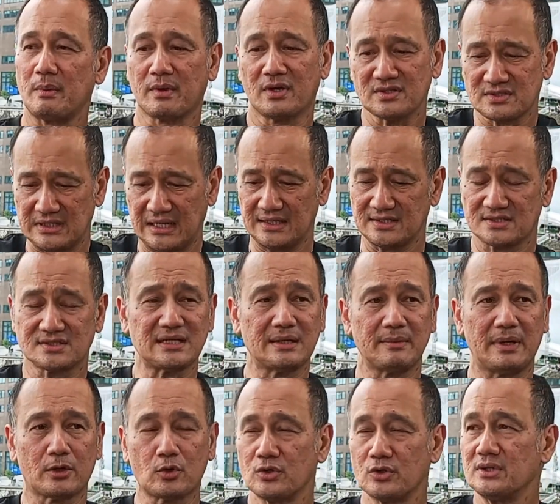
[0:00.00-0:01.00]
because lunchtime I
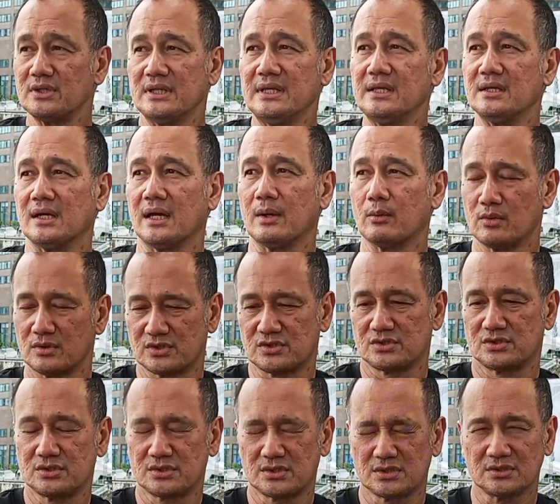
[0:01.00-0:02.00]
couldn't eat. I was
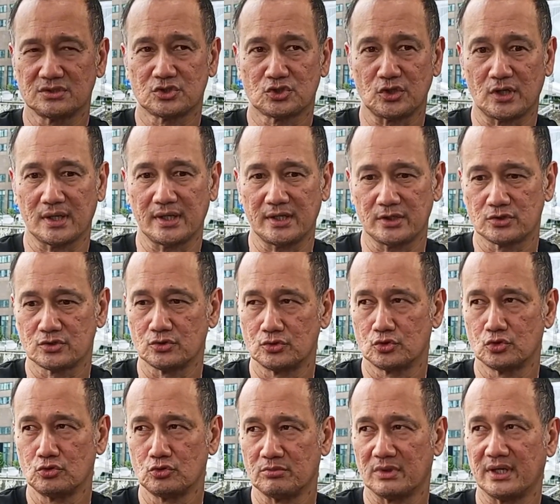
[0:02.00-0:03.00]
still struggling to do
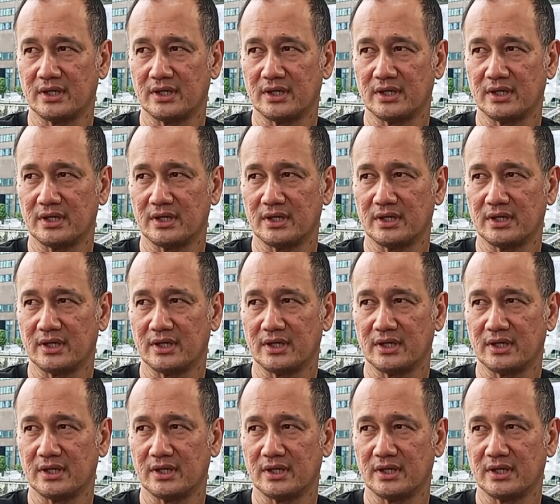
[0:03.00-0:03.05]
my.